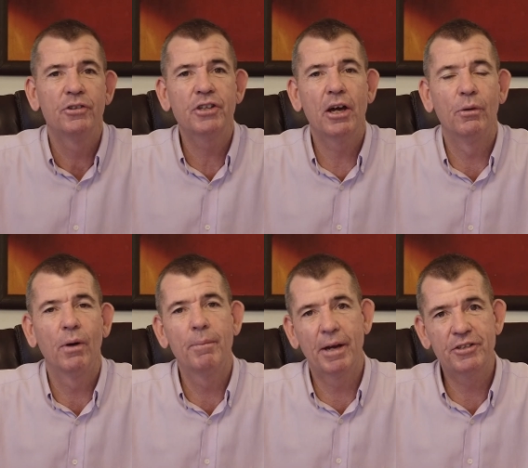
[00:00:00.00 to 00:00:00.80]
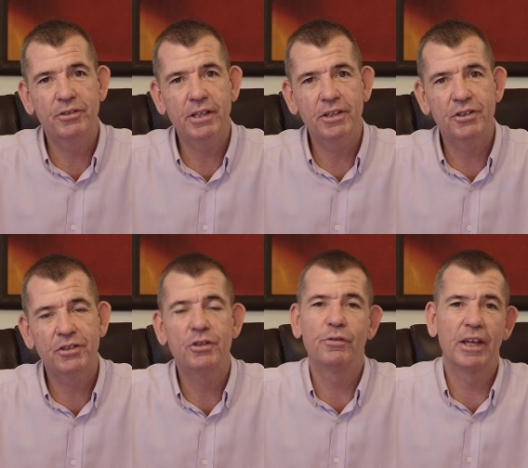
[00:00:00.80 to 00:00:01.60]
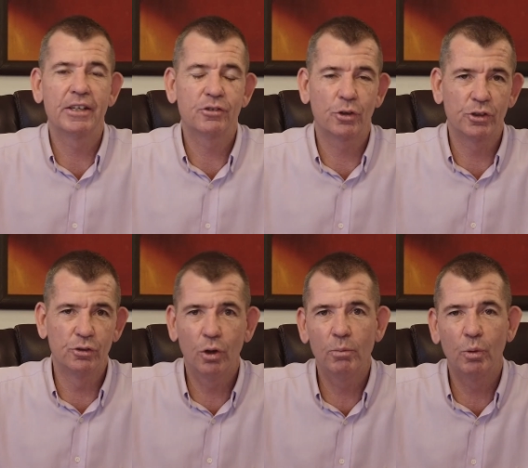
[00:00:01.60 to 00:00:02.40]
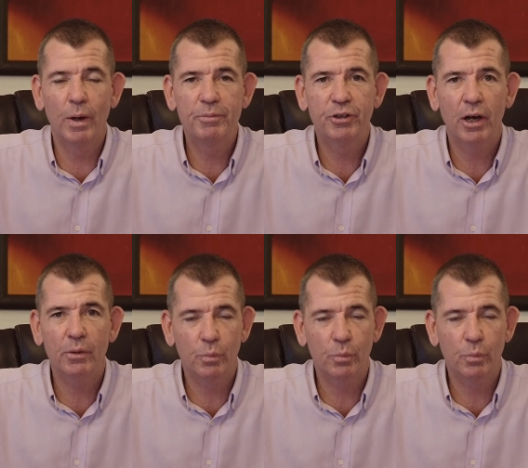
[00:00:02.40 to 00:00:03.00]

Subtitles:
So imagine this. You've then got your normal website,